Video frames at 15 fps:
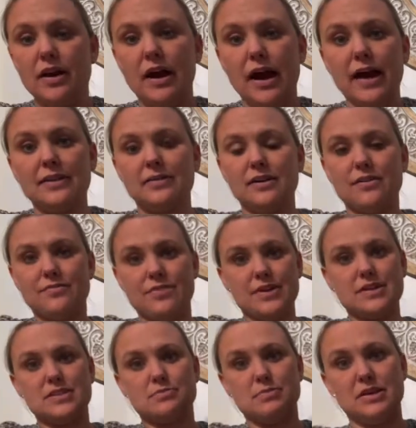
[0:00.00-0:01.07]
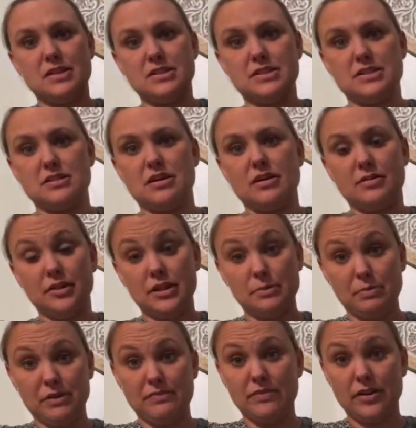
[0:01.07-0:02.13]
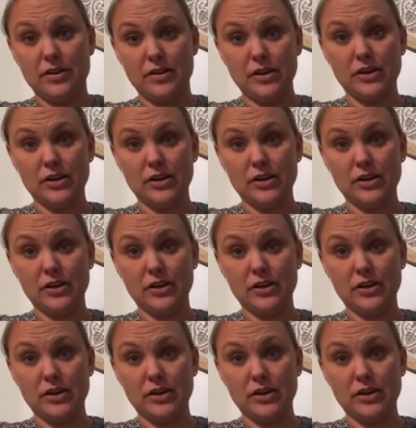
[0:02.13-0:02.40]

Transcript: I love this because it's going to be very